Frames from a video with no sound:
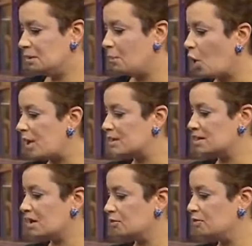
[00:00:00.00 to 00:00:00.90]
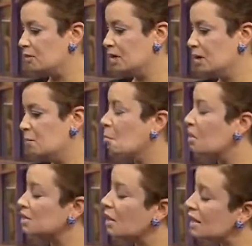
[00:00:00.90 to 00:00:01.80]
parts of uh,
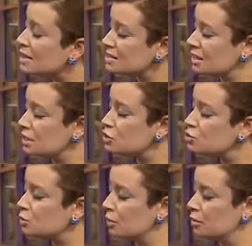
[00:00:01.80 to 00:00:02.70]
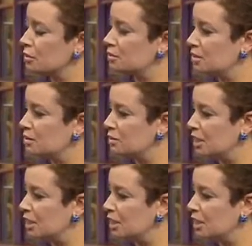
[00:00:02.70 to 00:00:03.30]
Madaya siege when the,